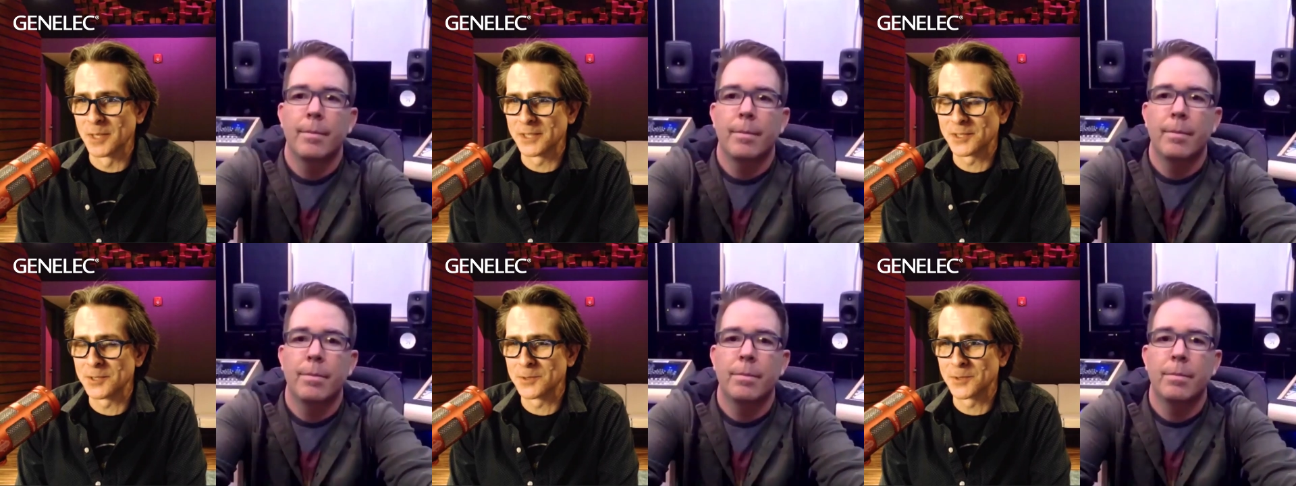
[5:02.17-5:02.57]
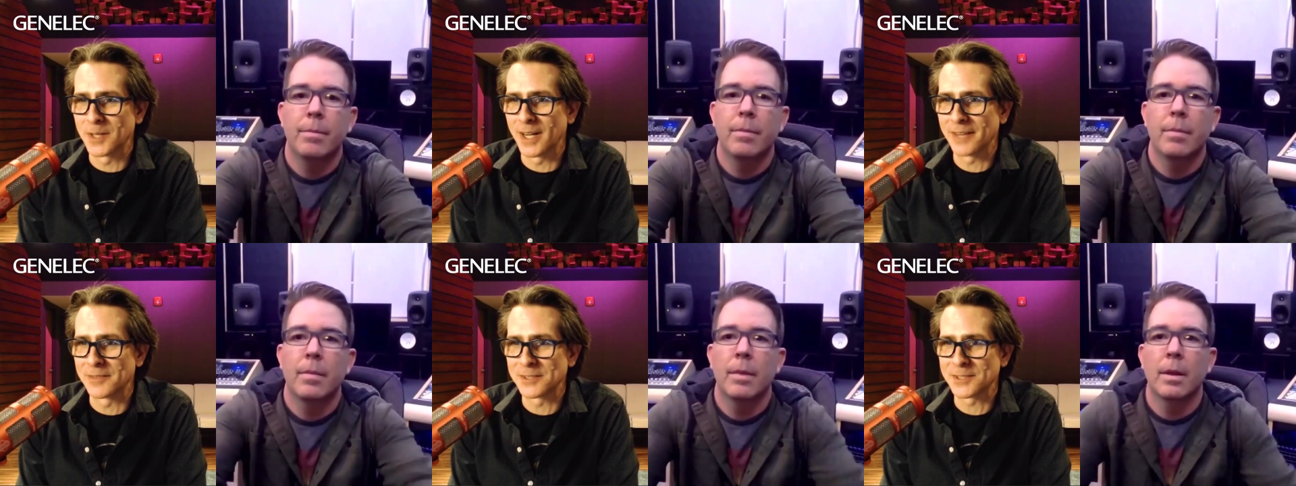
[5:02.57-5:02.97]
Speaker 1: but you
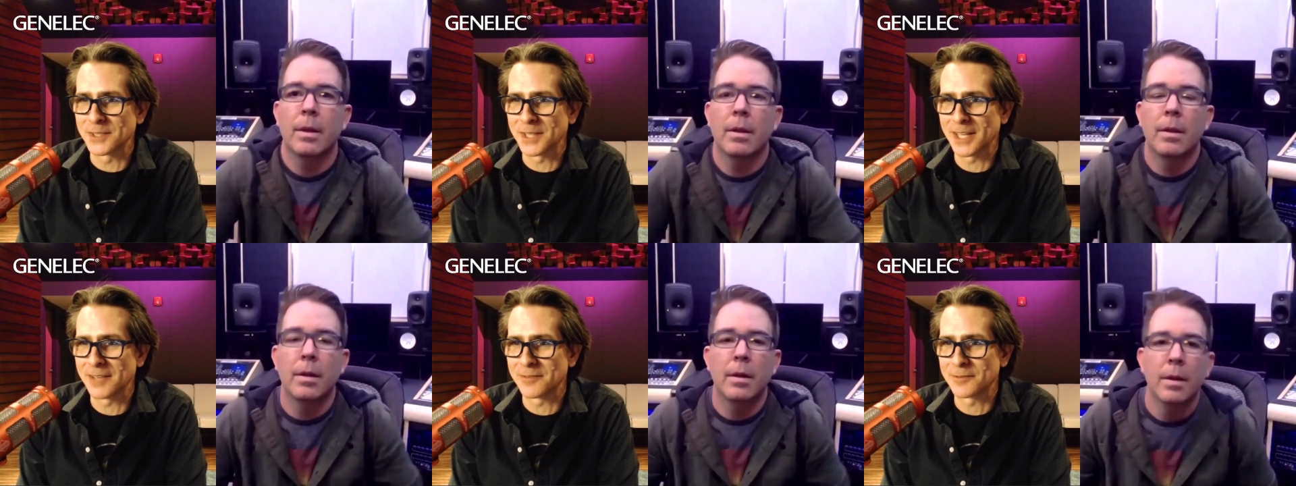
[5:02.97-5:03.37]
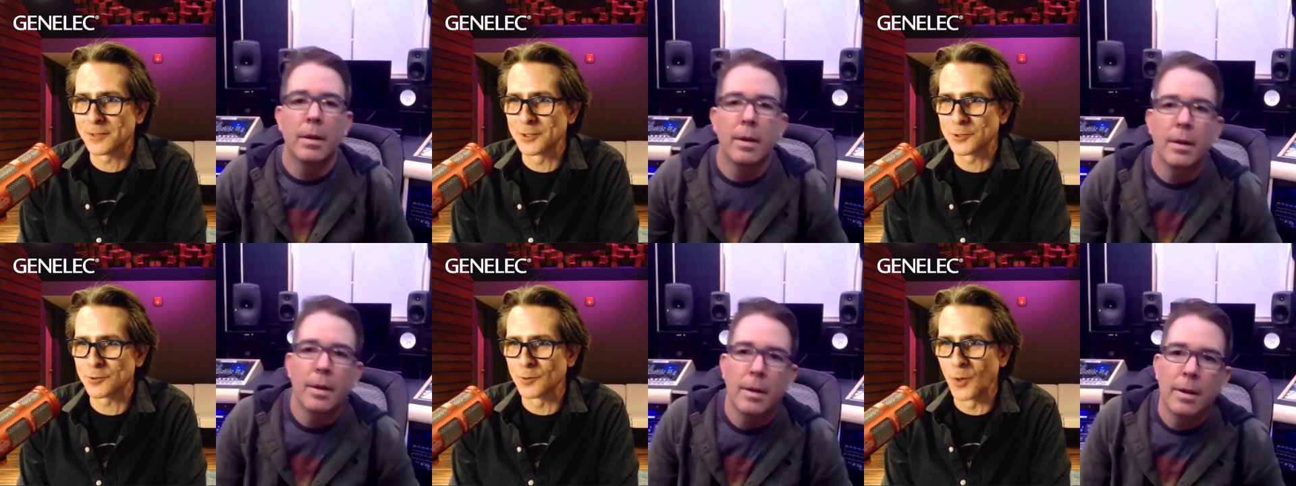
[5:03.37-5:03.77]
obviously have
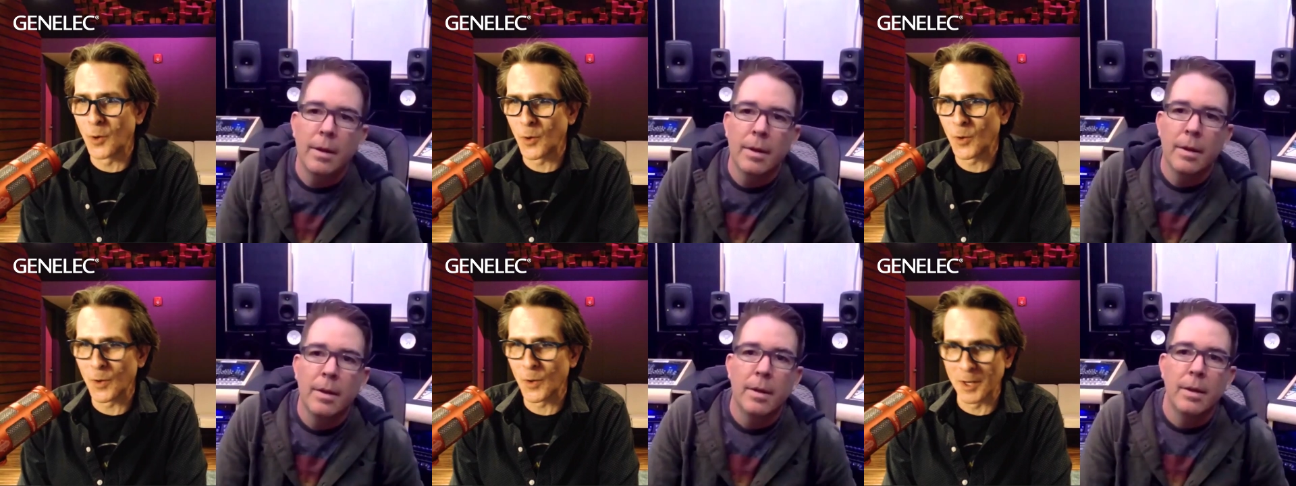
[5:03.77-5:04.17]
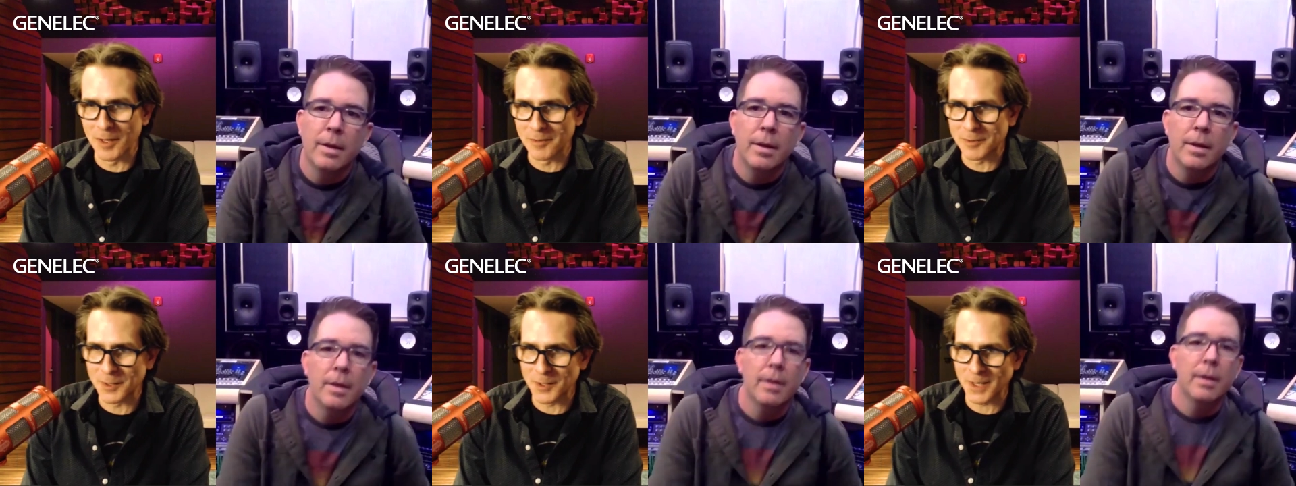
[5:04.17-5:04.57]
control
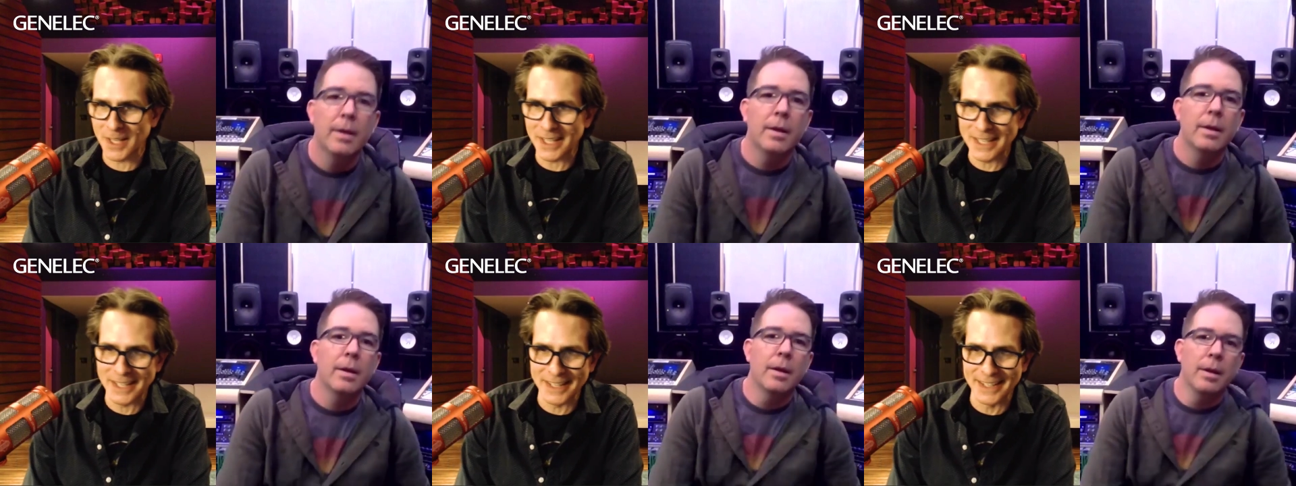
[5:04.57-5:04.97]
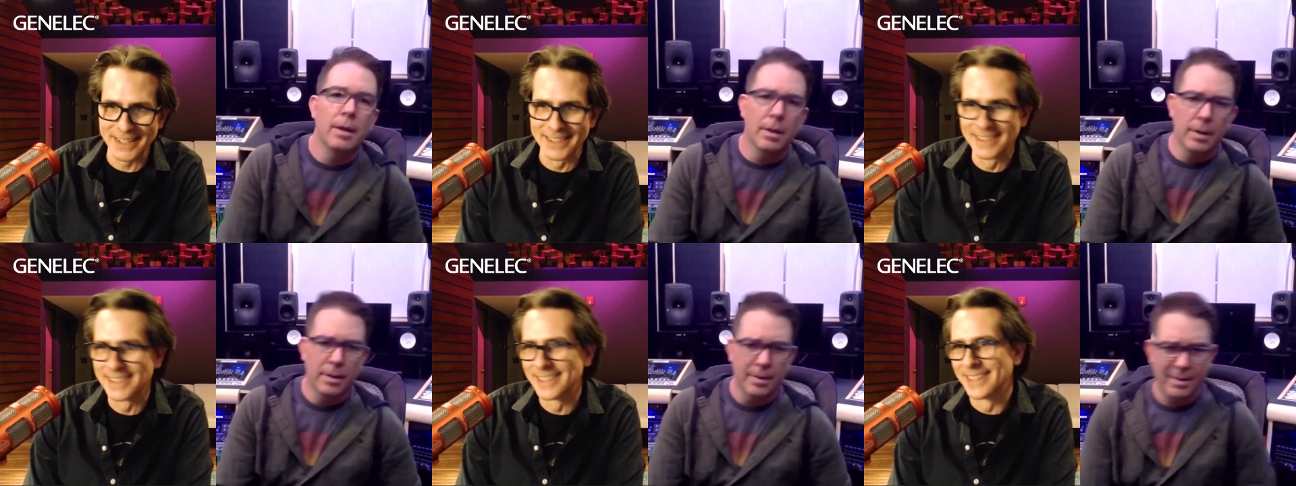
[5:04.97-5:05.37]
of your
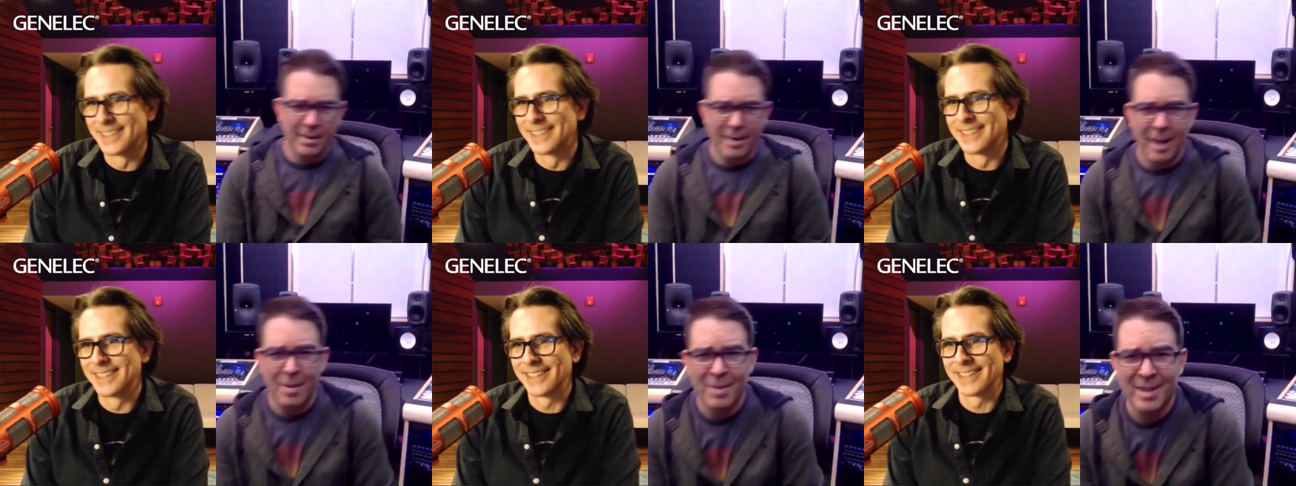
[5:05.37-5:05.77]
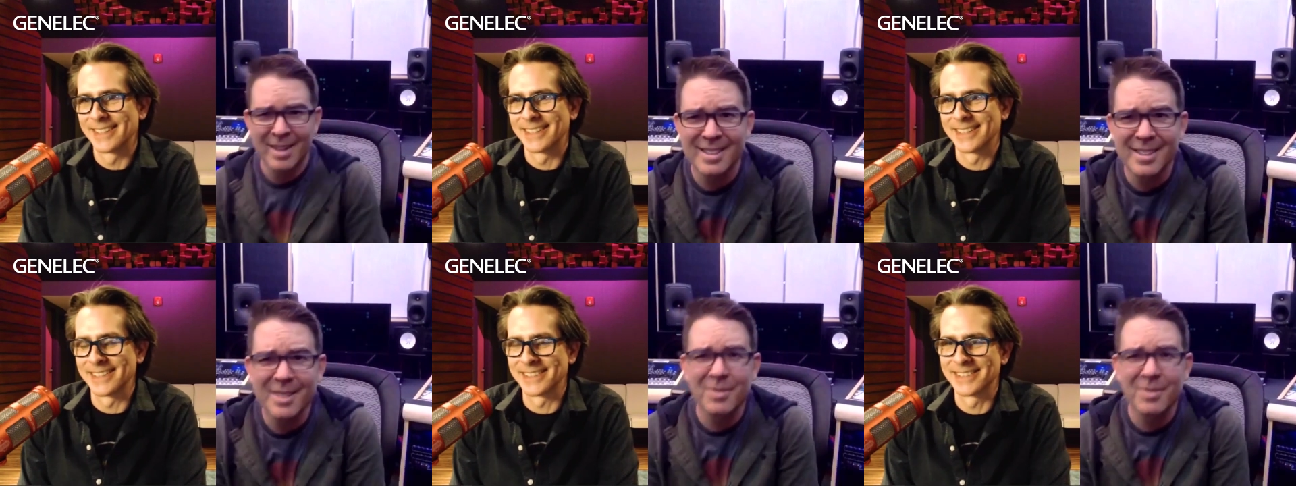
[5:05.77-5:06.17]
lighting.
Speaker 2: I mean, is
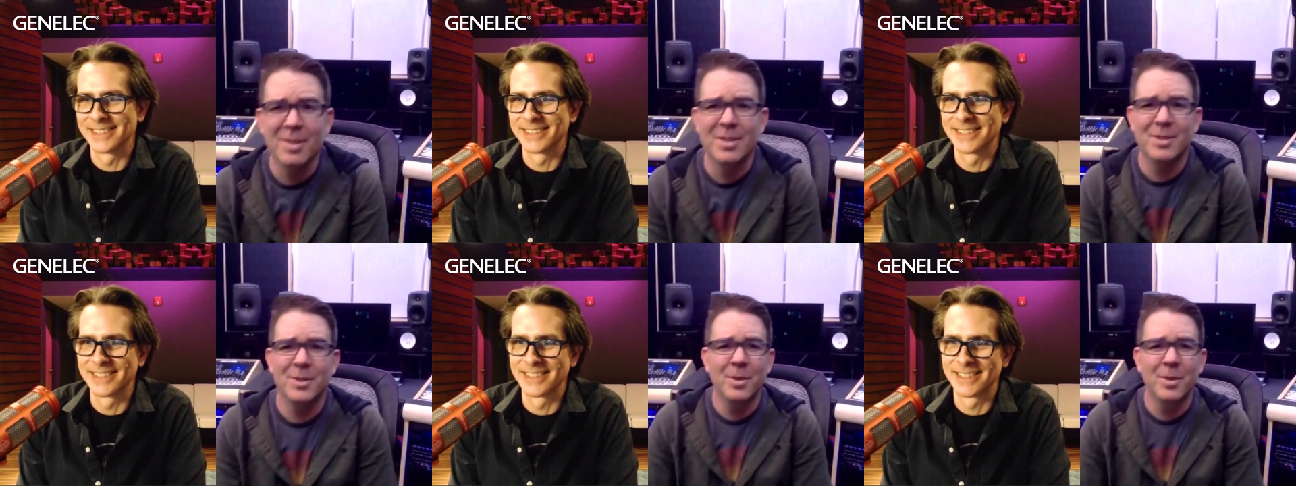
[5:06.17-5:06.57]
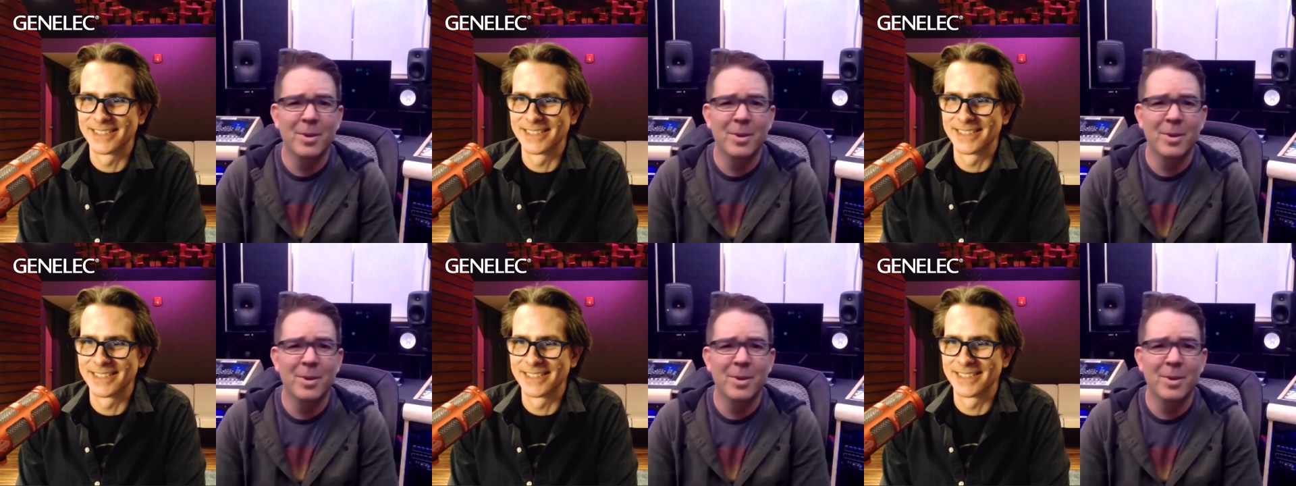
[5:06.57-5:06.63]
it even a
Speaker 1: studio